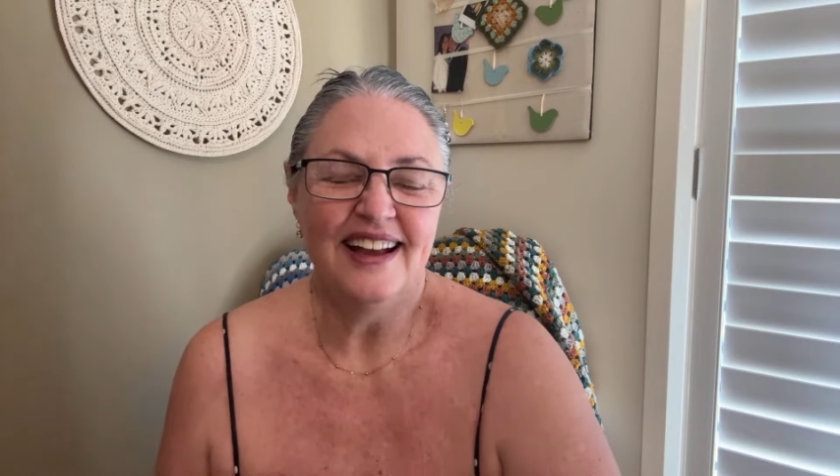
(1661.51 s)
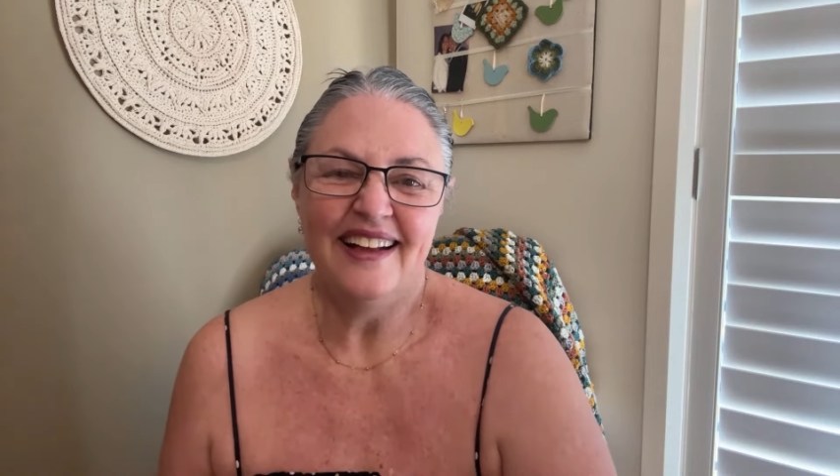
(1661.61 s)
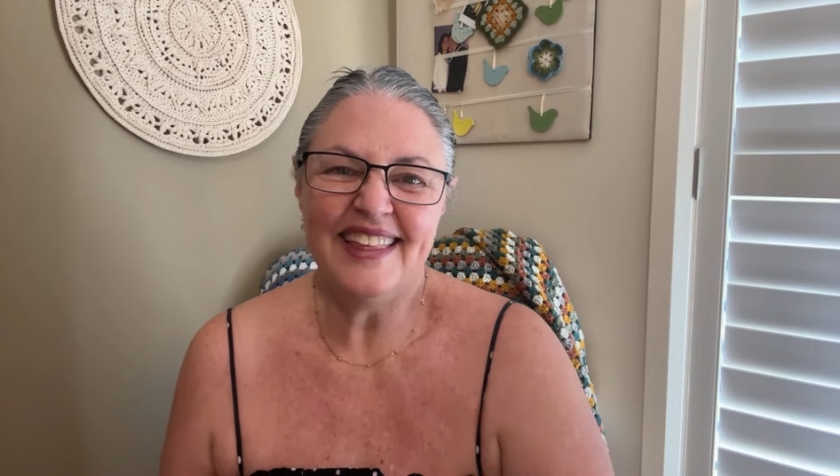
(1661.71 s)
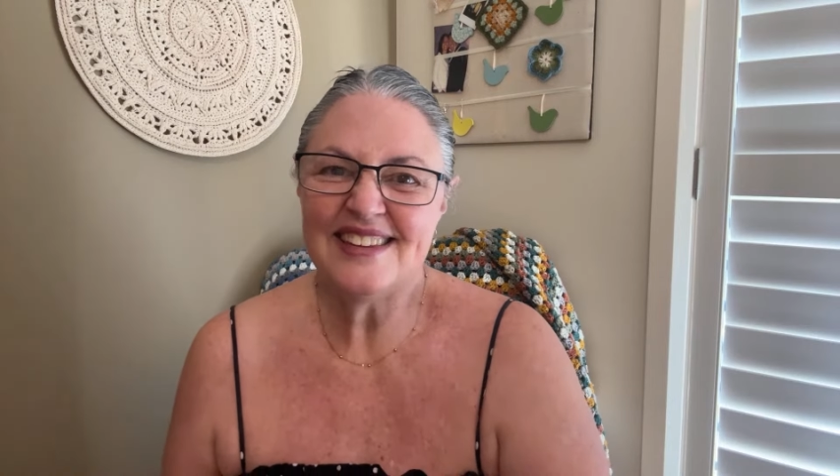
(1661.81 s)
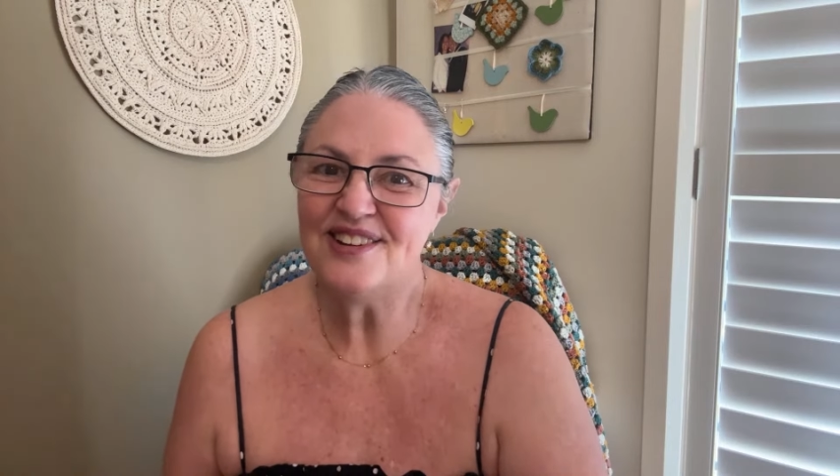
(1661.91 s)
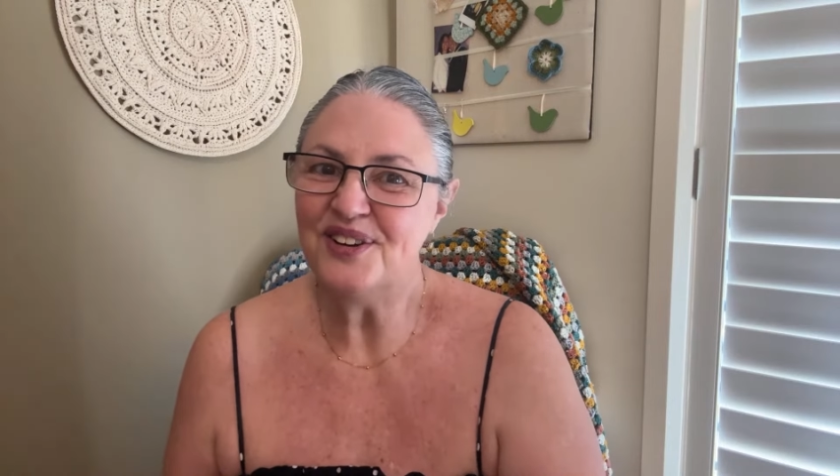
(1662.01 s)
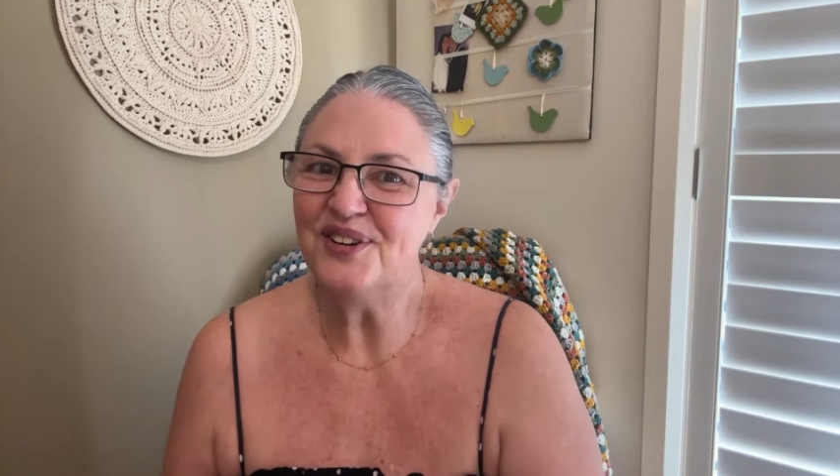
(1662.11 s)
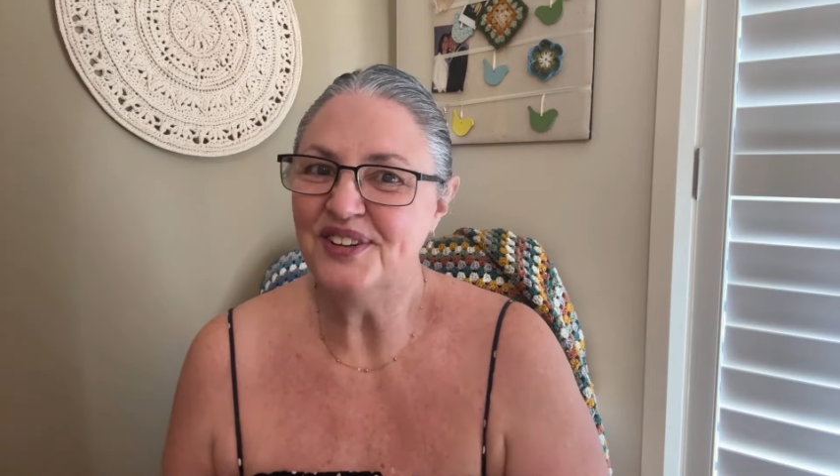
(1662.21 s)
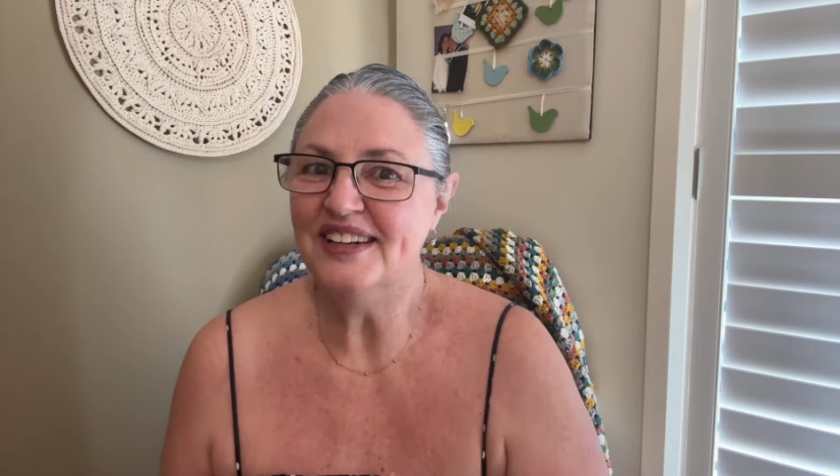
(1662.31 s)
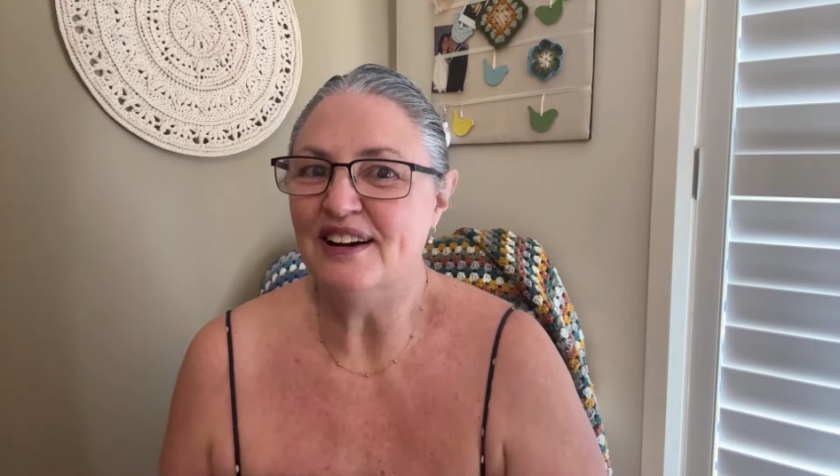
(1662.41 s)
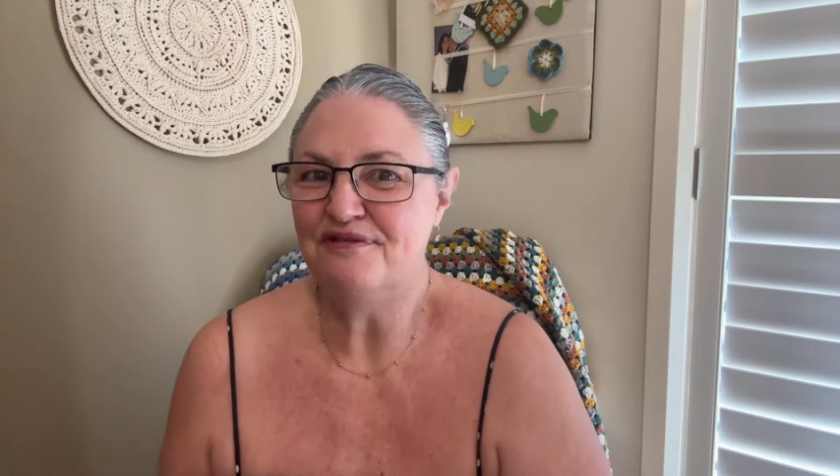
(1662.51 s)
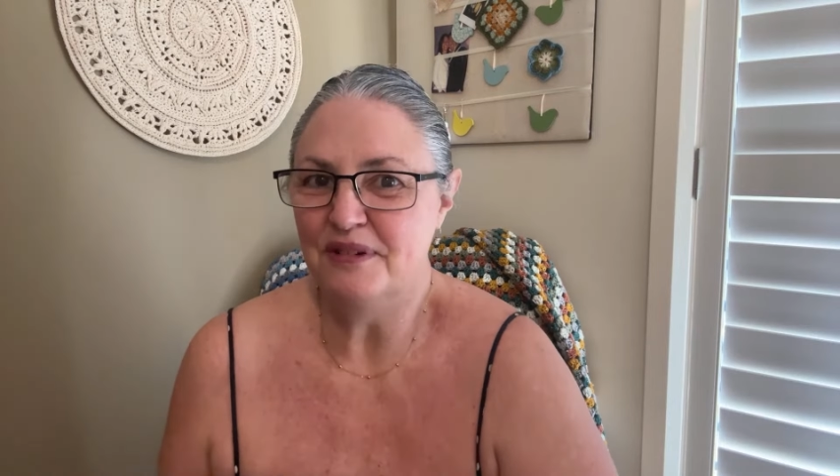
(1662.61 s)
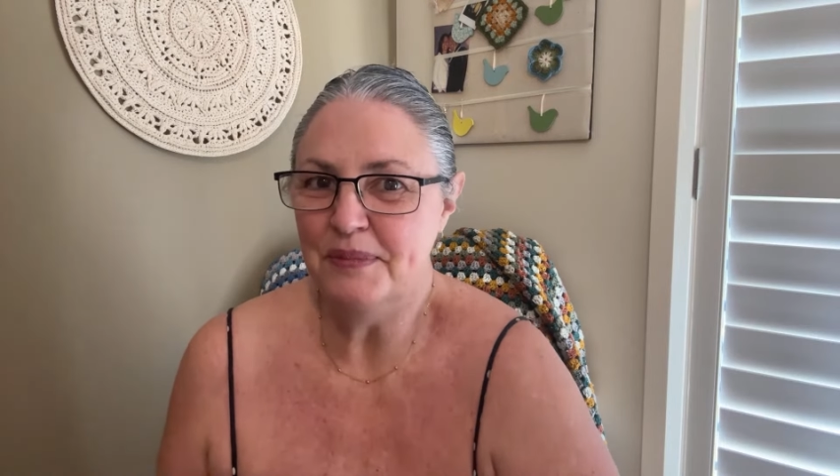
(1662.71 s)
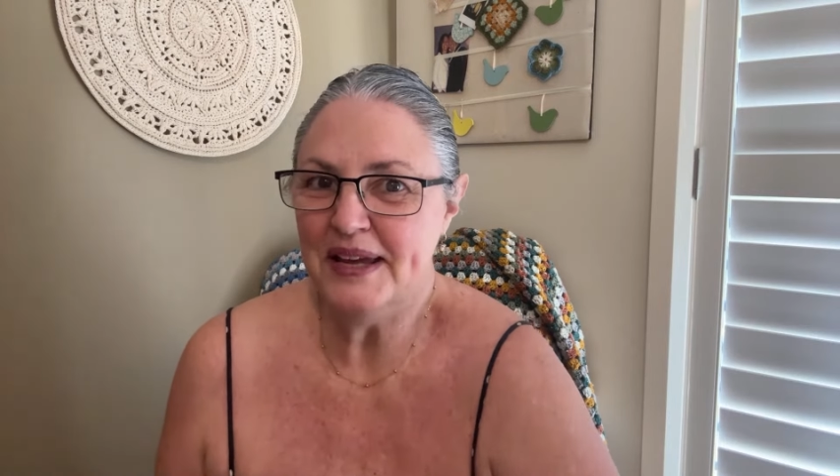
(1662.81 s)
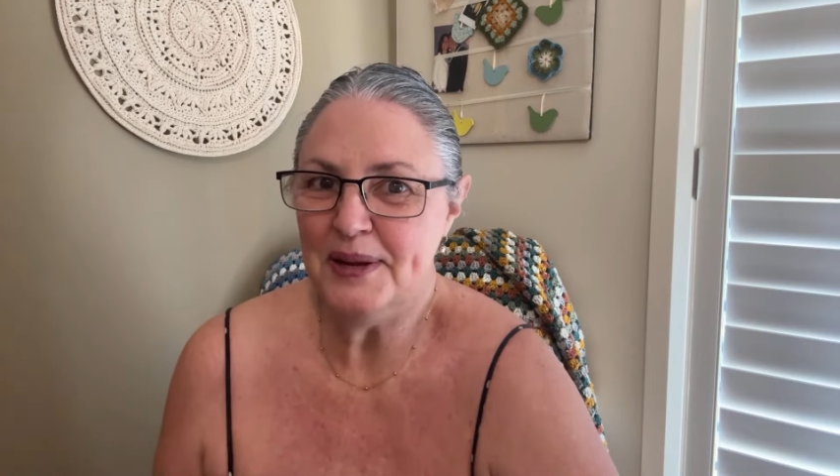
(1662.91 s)
And that's not good enough for
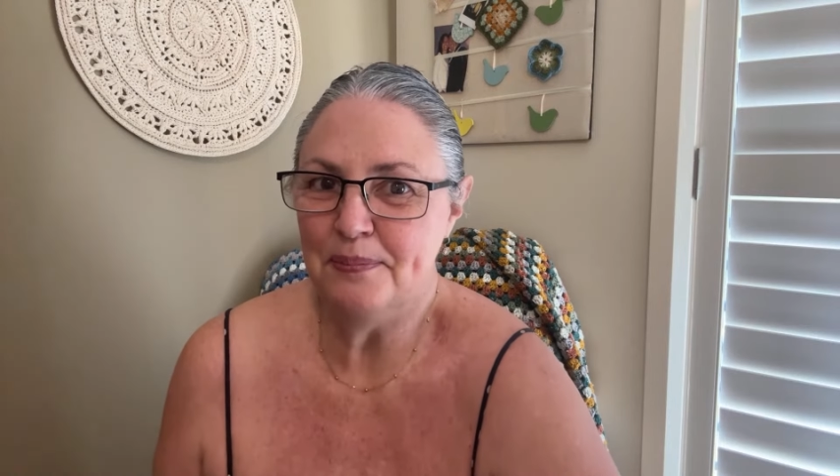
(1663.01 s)
me,